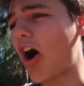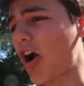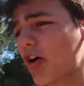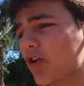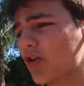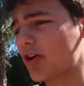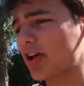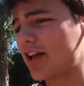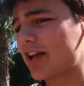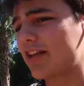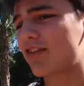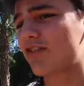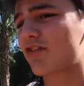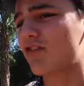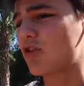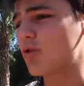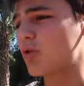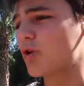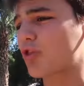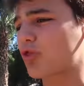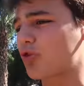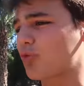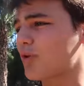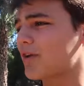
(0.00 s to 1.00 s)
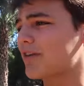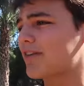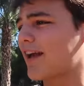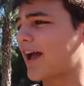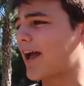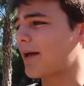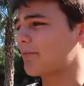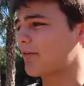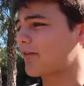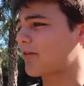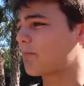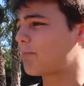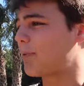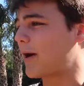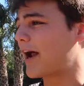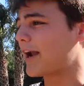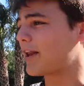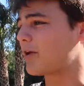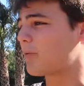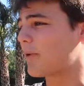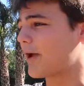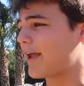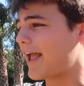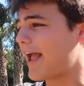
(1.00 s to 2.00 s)
otter eats two to three times its
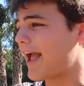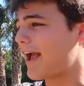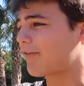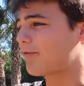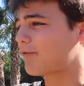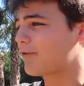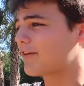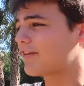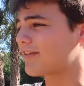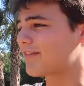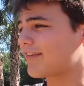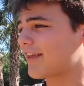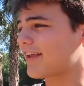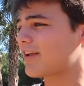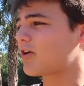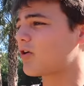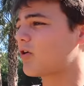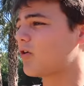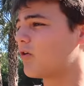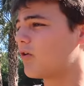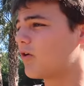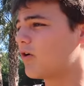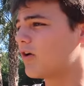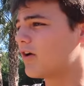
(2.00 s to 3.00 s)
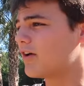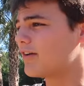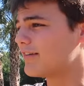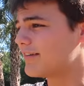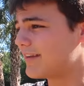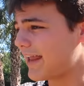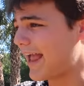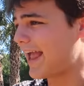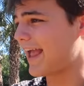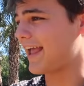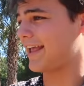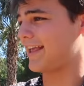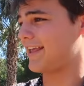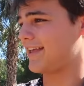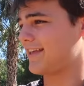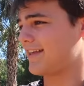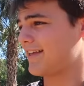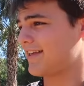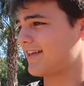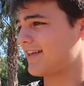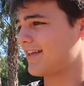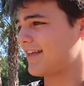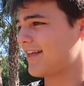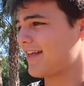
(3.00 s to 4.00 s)
body weight every single day.
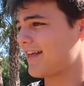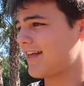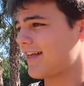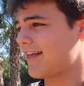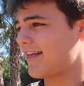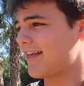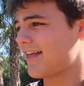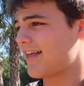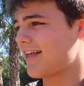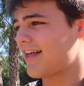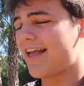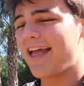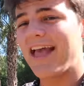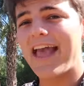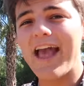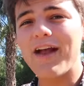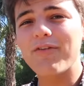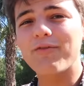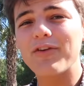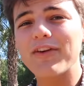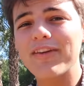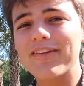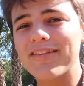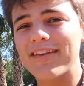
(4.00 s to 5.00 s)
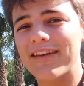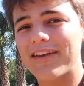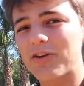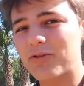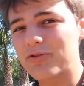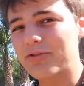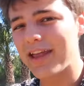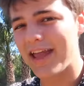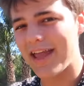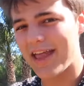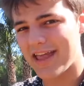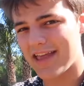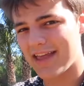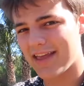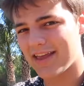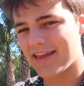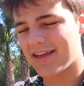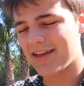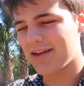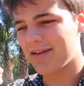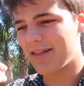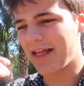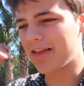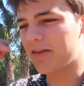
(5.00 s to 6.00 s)
Crazy. Every single day.
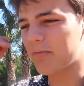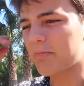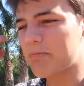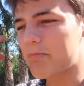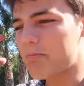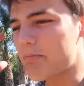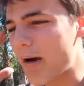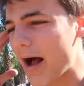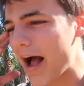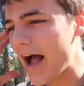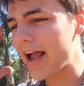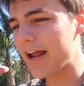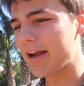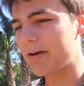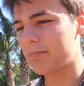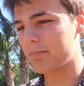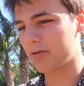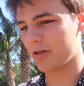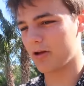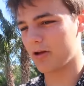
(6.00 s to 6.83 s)
That's mind